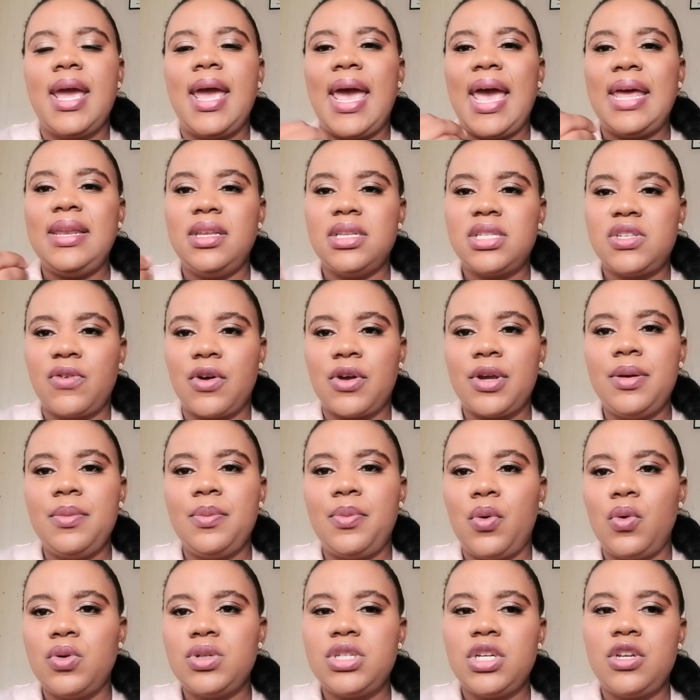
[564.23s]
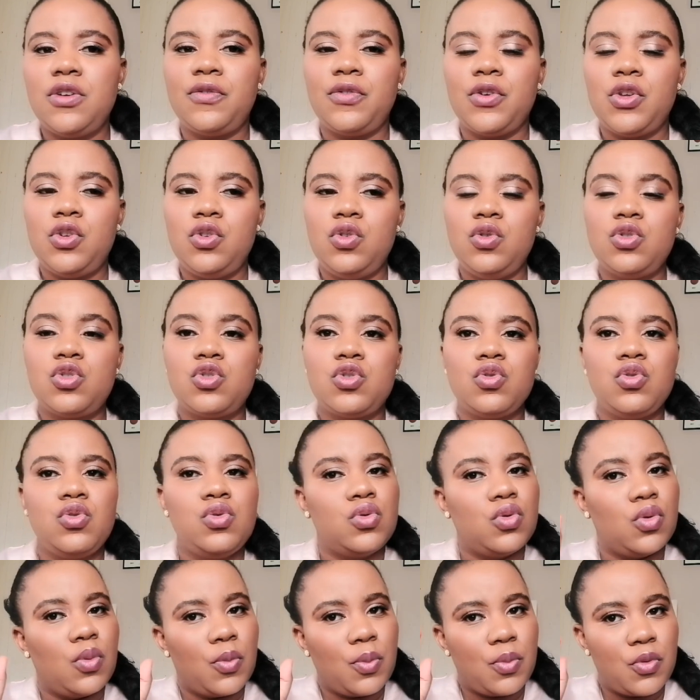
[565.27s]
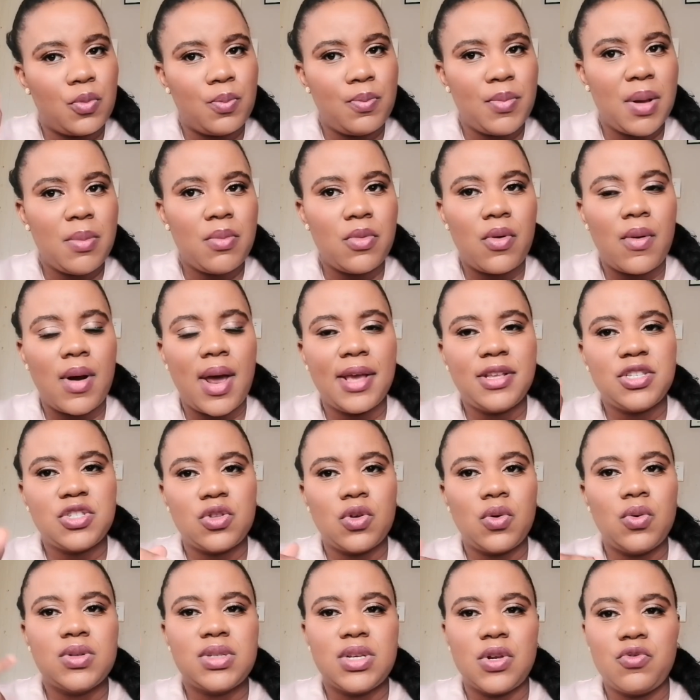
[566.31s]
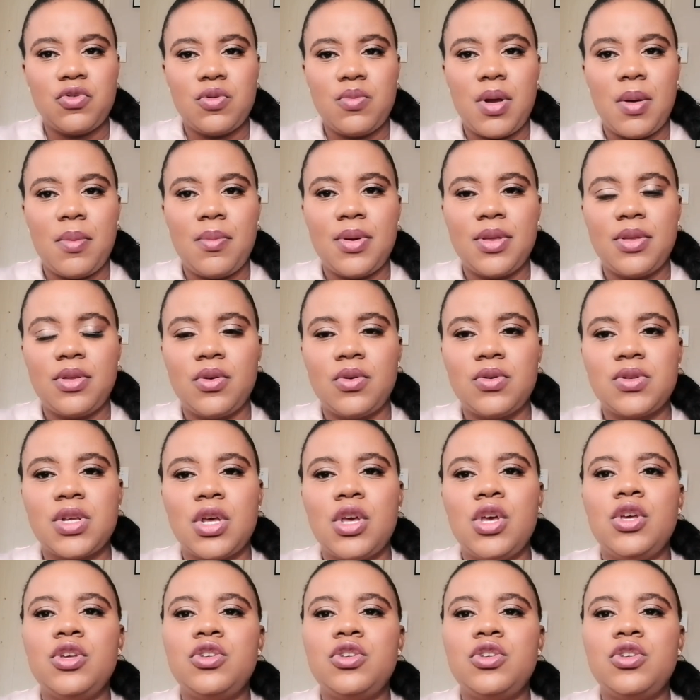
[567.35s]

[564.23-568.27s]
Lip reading: and it's very important for you to memorize those and remember those,